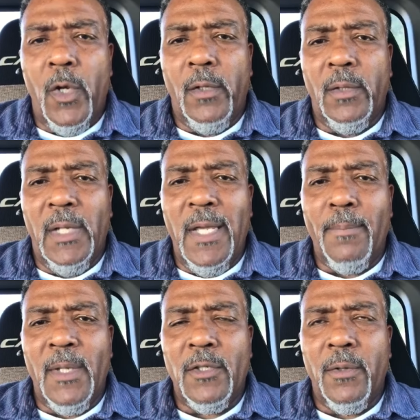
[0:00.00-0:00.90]
What
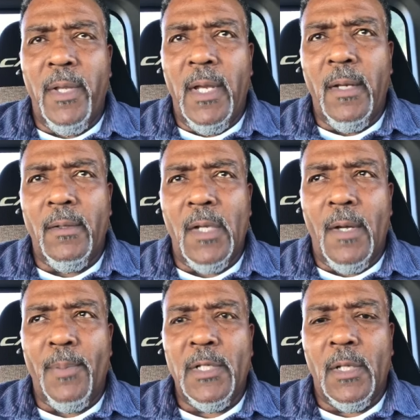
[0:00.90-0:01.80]
led me to
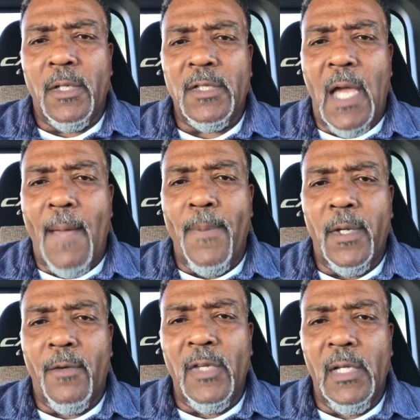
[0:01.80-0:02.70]
that particular
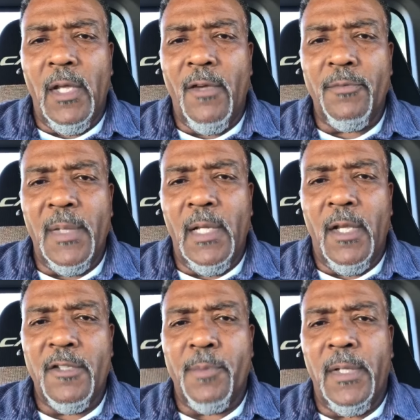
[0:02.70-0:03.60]
topic of He loves me, He
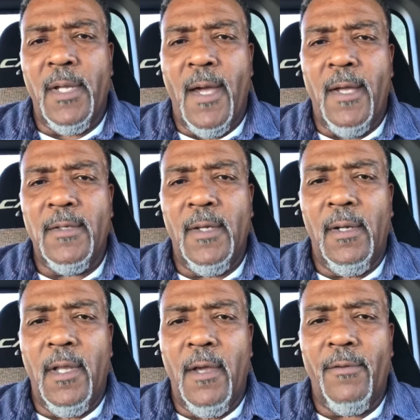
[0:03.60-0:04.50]
loves me not, He
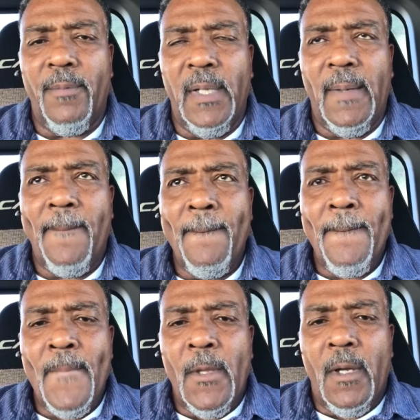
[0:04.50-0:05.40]
loves me,
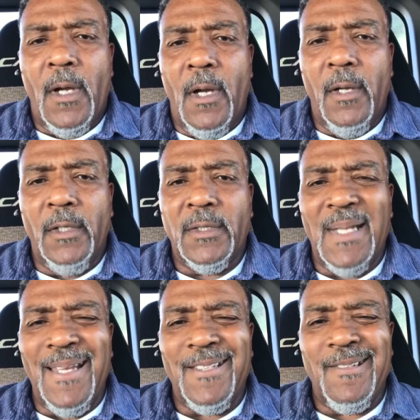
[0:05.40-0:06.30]
is
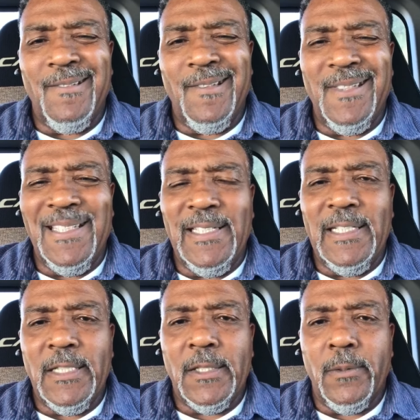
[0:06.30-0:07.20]
that
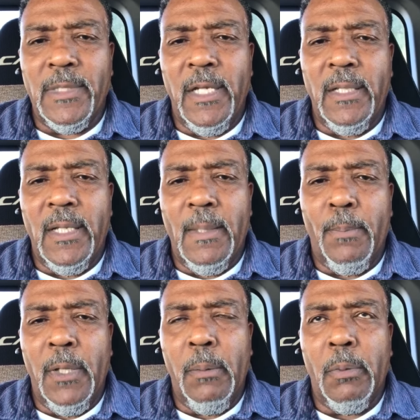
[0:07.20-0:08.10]
just the way
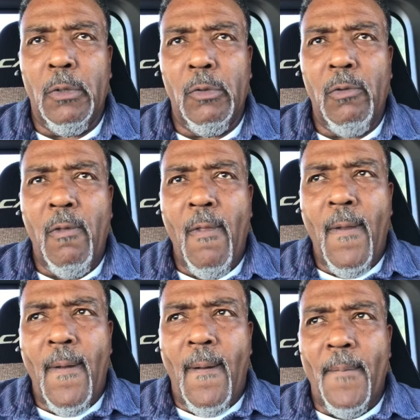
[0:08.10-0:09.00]
that people,
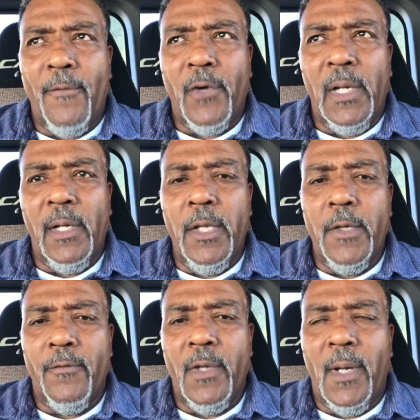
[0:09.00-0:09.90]
I'm afraid,
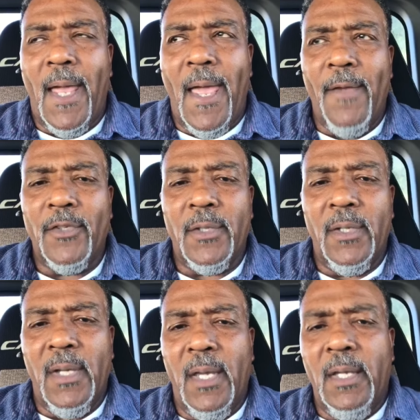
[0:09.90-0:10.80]
live their lives
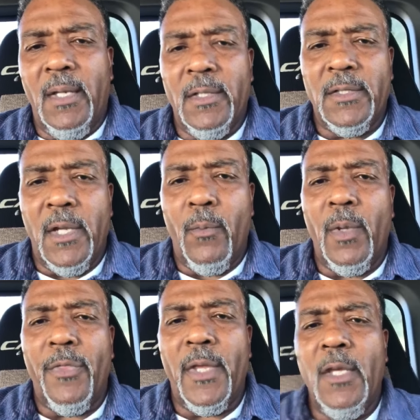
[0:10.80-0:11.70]
today, is that
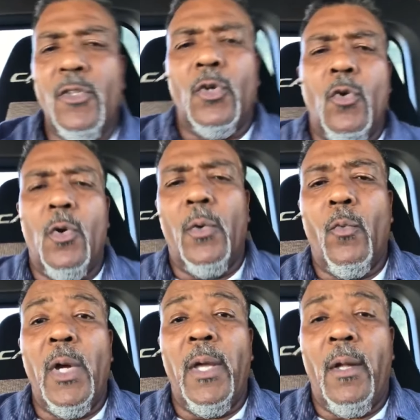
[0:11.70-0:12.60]
when things are
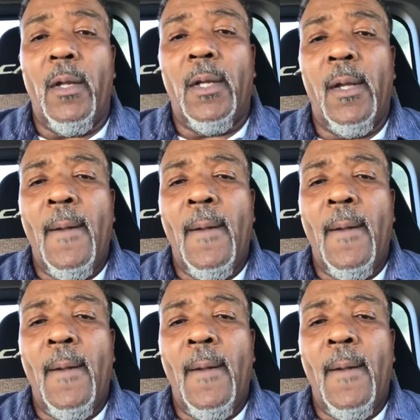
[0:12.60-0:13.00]
going well,